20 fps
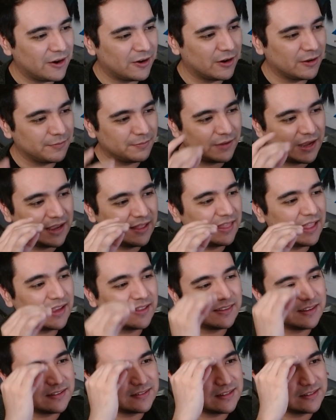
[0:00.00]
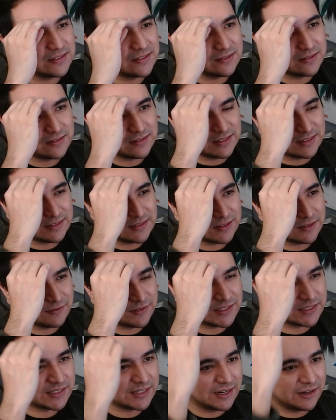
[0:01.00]
up. I like the attention to detail of
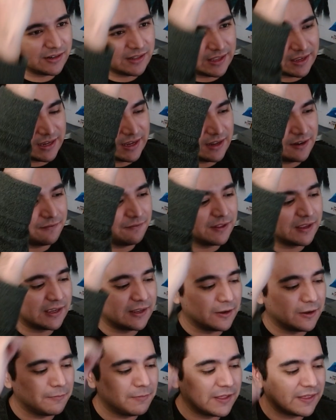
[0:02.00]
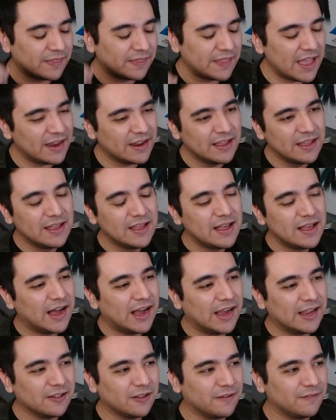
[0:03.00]
his hair, like kind of flicking up like that.
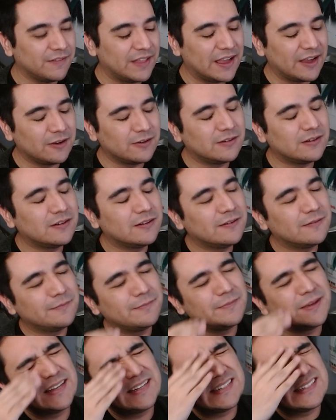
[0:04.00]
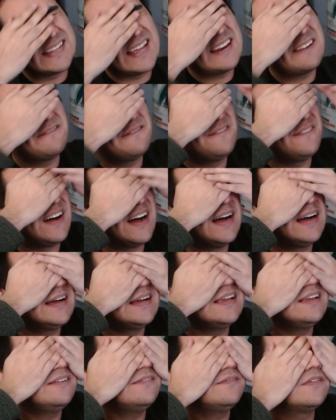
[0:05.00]
I love that. Oh man, is that a
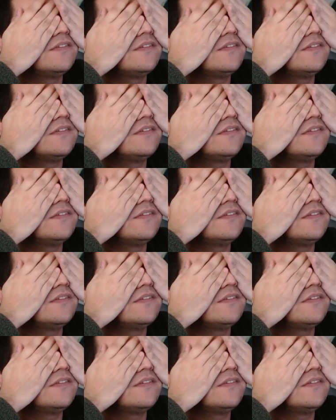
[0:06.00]
5?